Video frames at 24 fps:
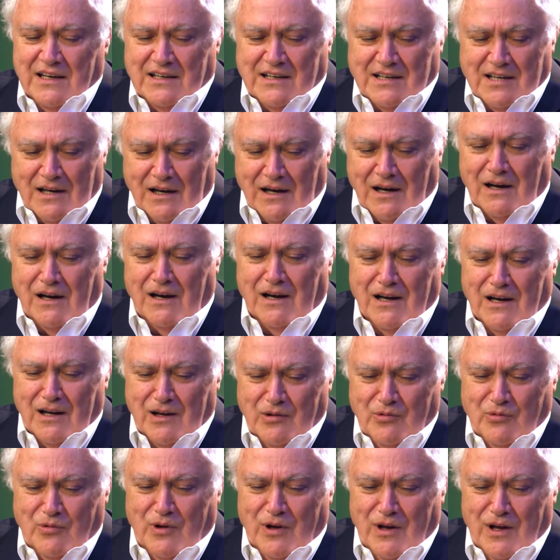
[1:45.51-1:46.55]

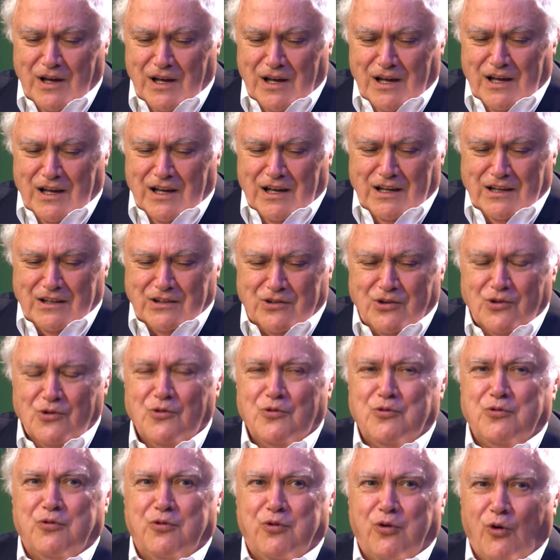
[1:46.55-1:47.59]
time, do
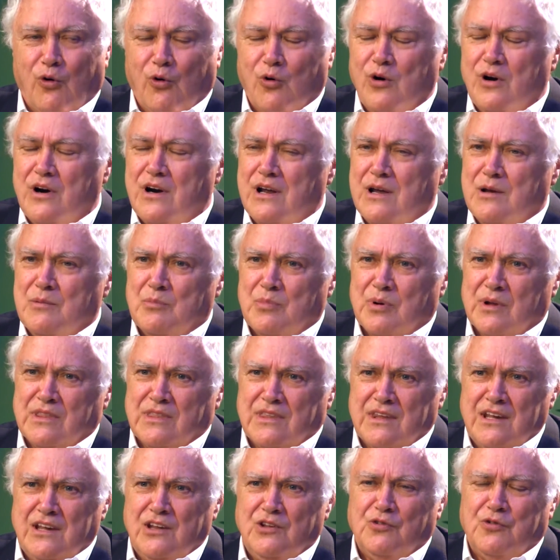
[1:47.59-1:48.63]
40, but
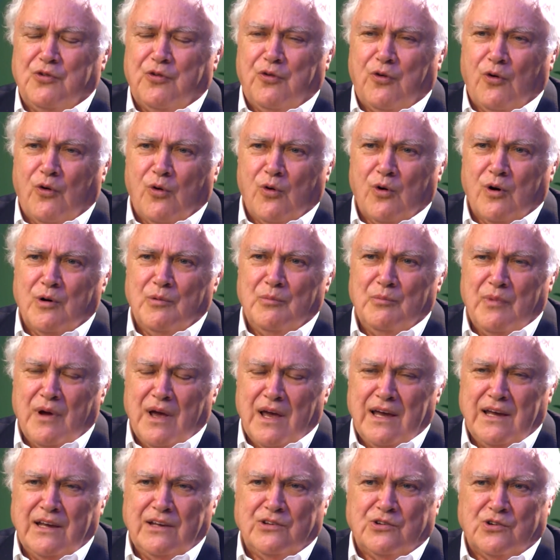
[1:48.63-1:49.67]
these four
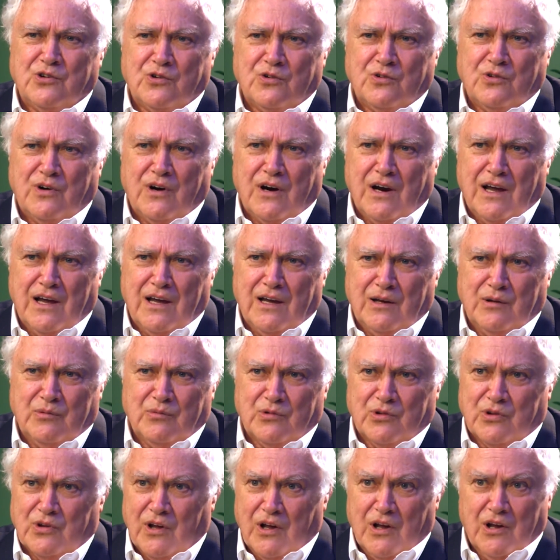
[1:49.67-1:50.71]
major
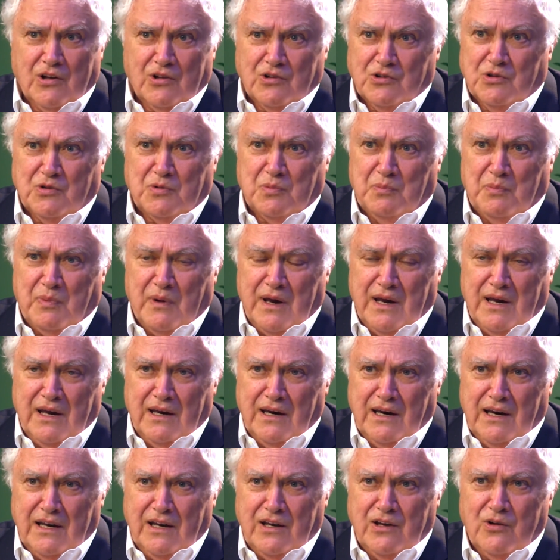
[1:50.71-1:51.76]
names
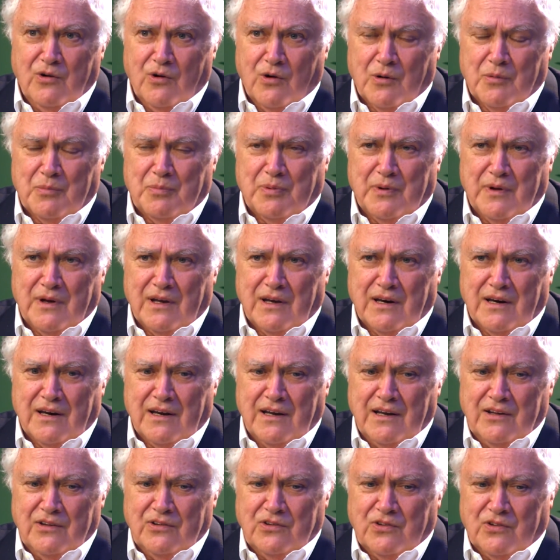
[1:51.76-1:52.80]
spanning European
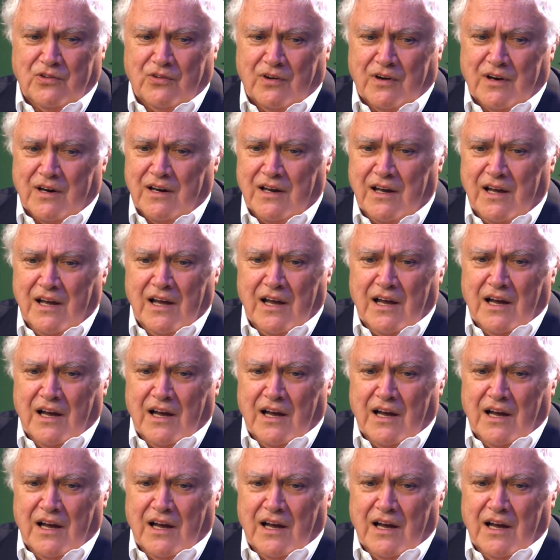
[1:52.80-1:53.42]
history